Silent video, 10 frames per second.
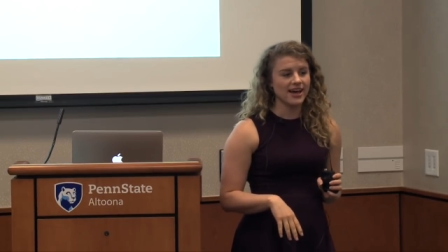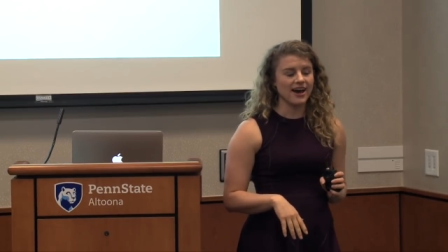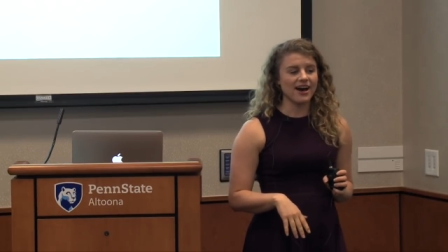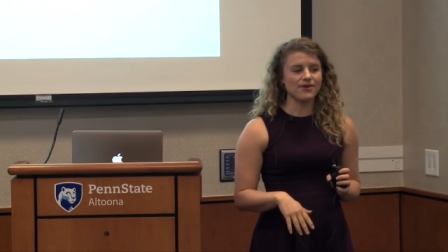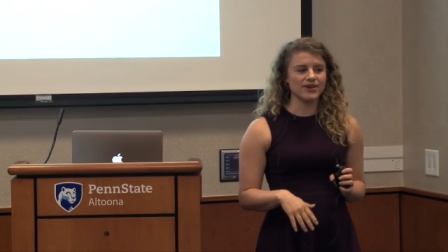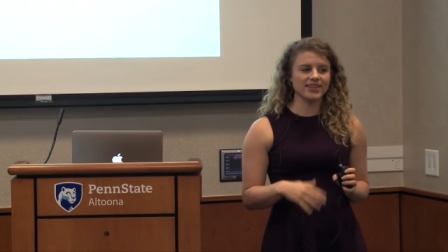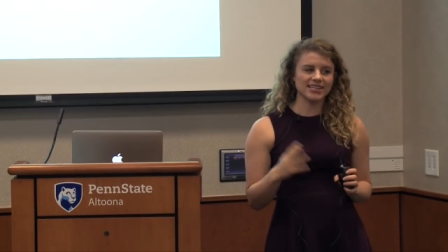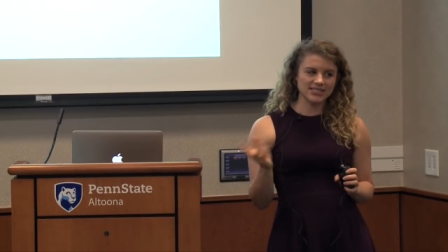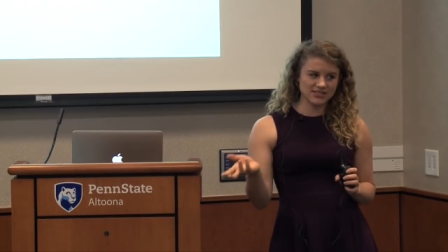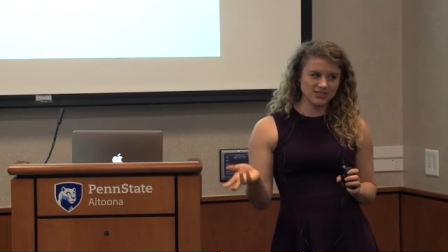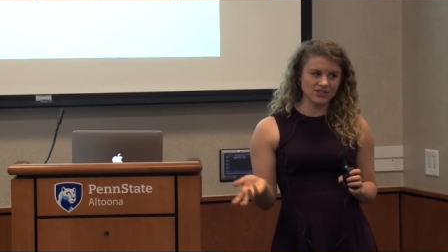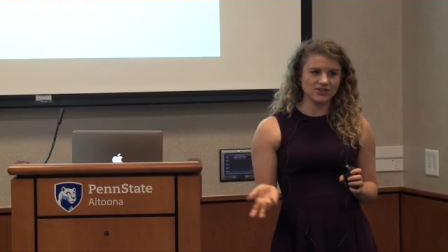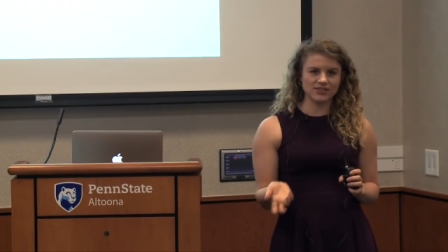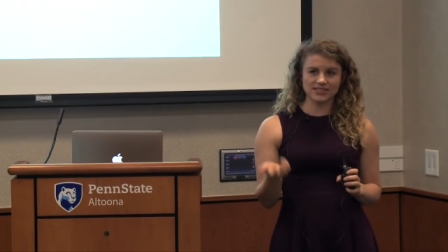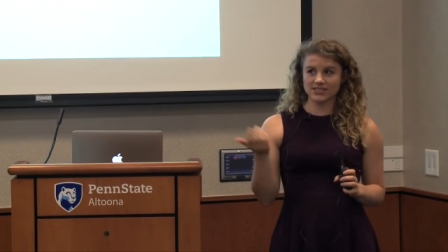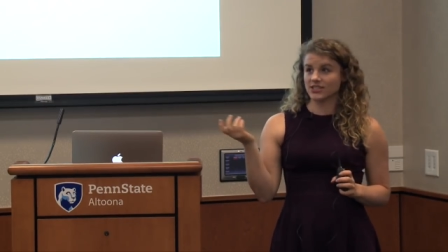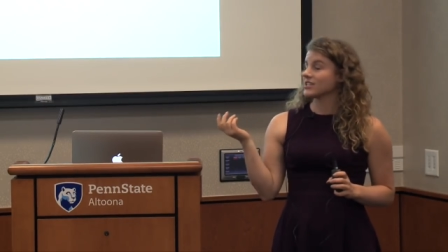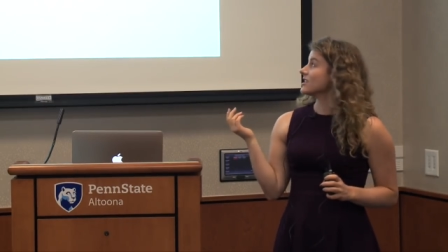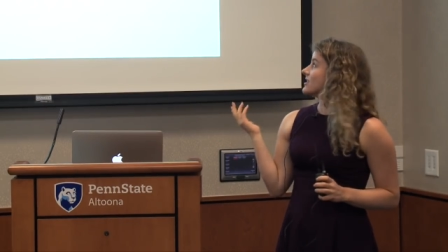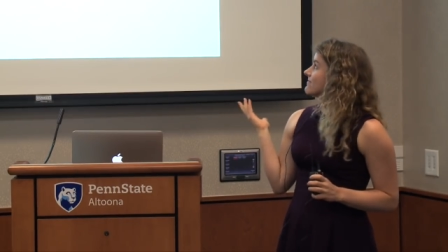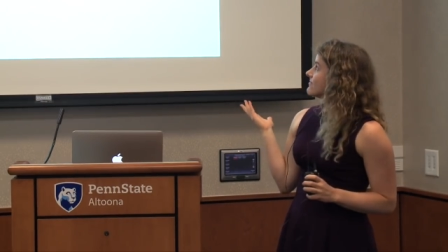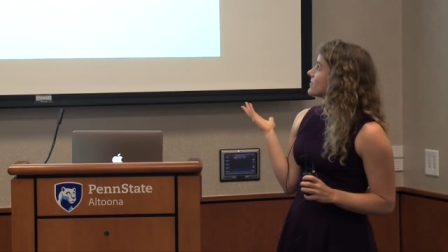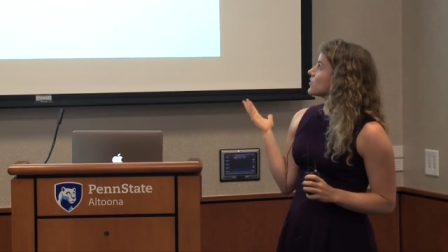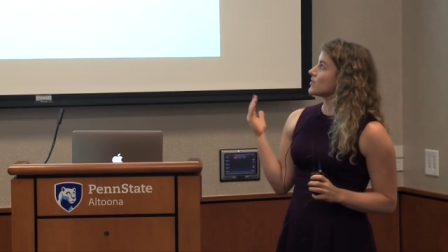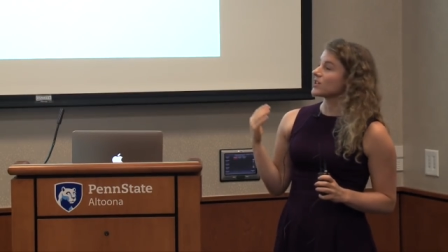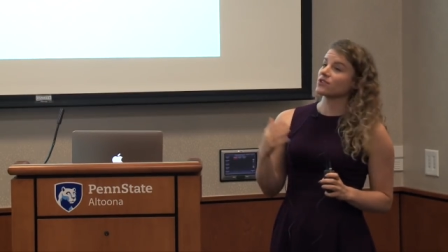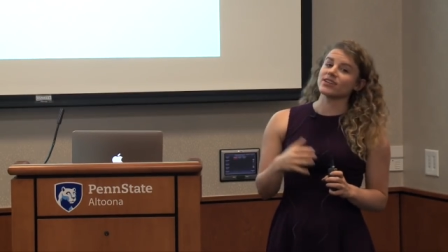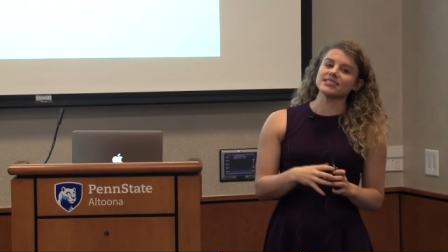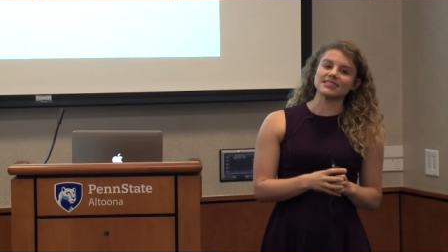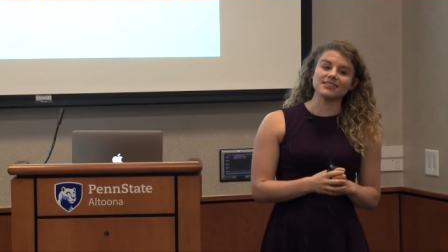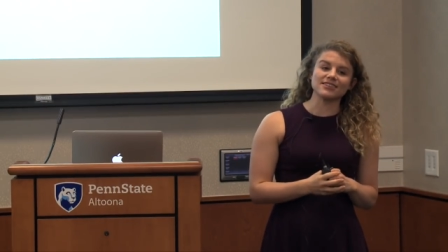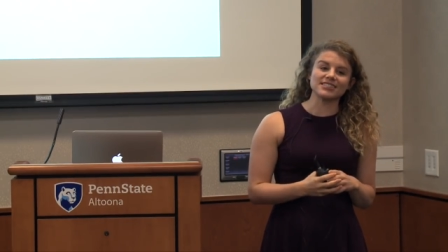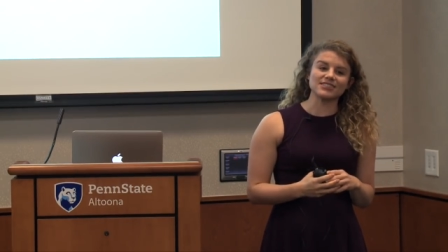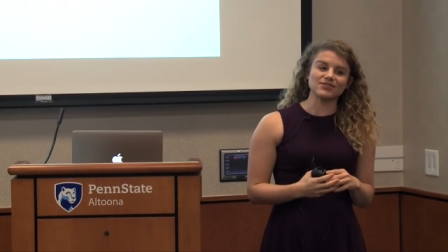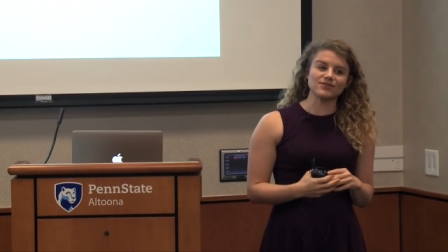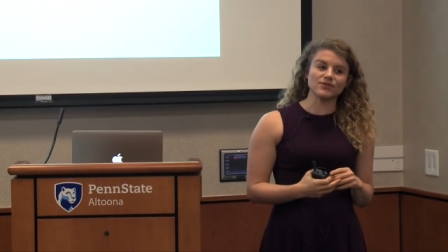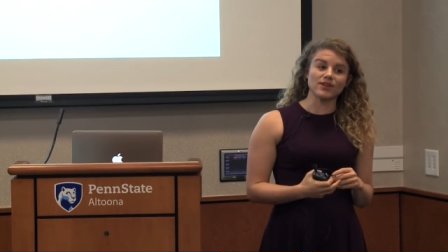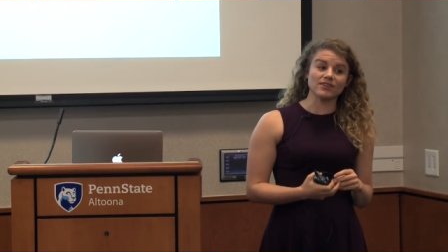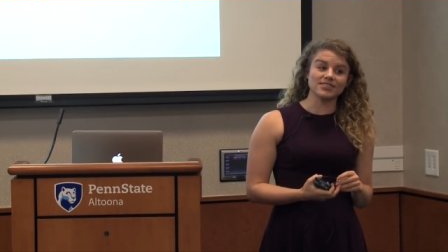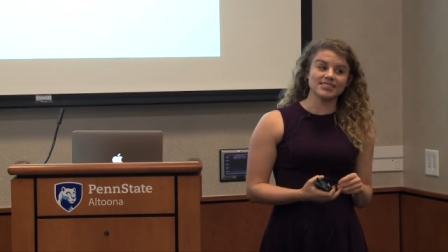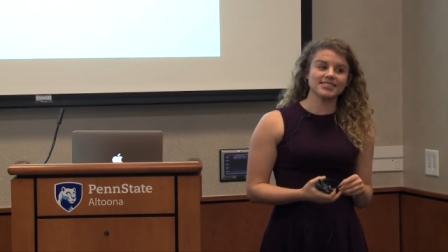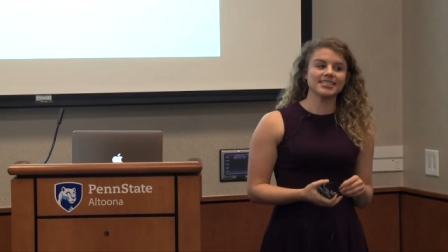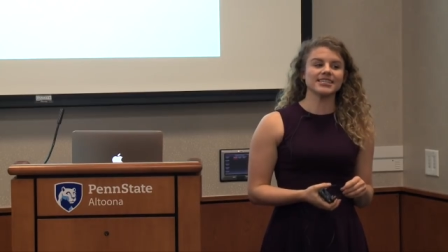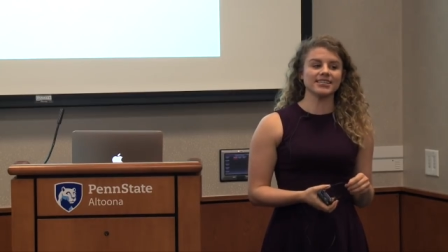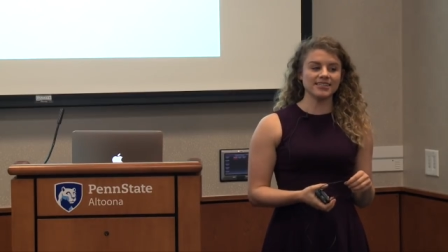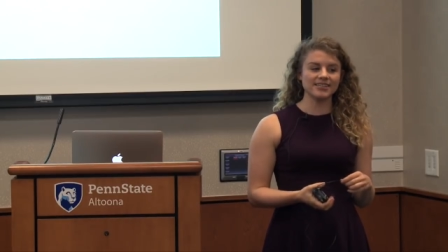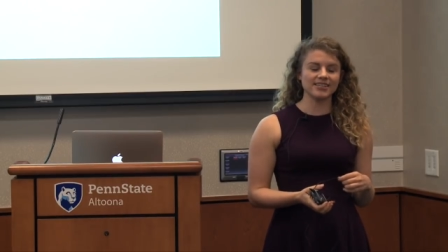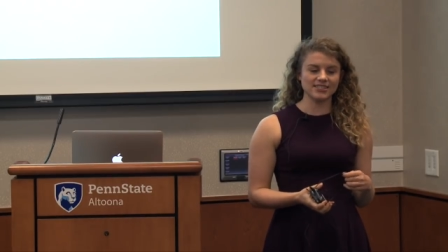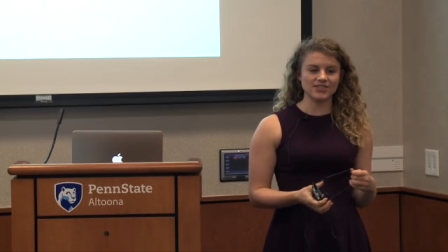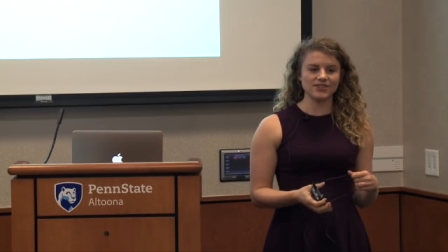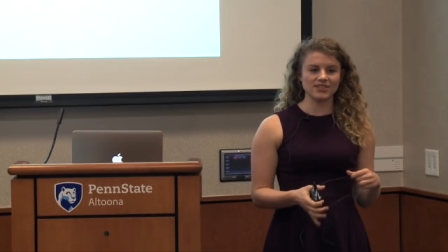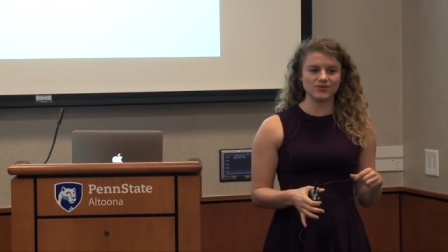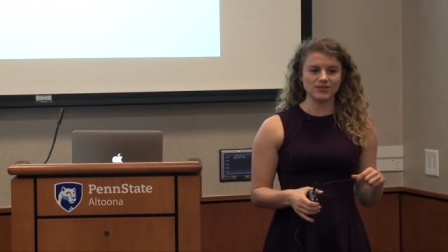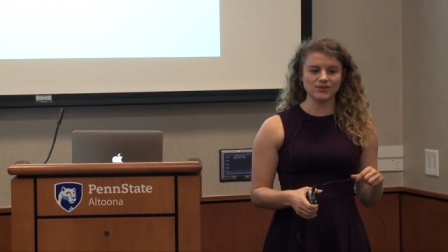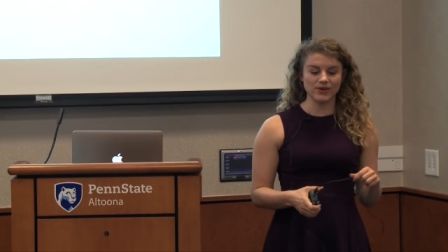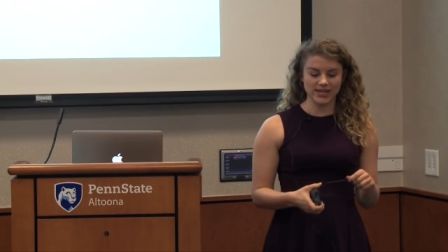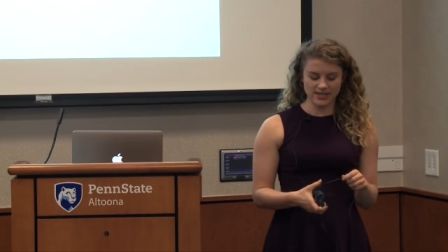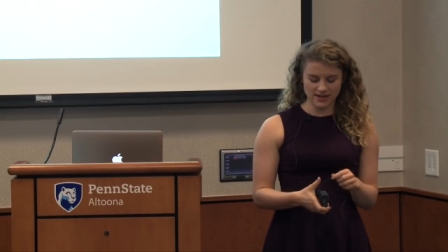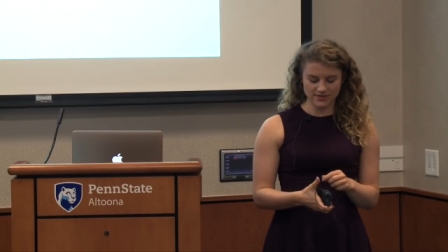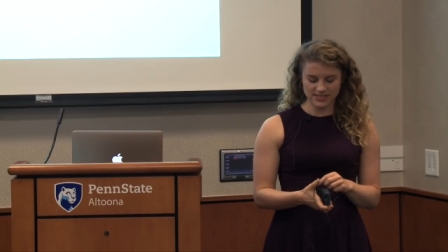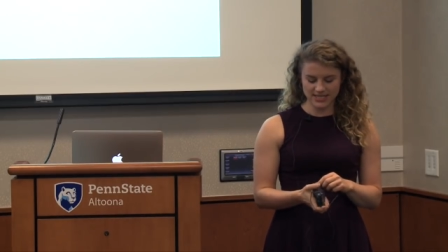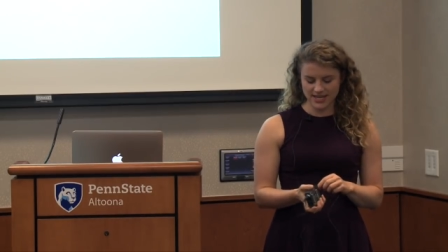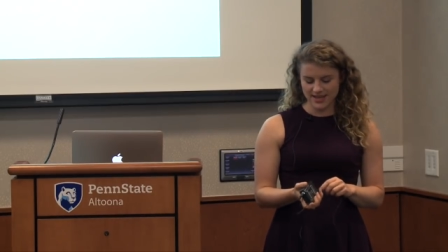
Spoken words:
And that's, because rheumatoid arthritis is largely due to food allergies, and so that's really why often.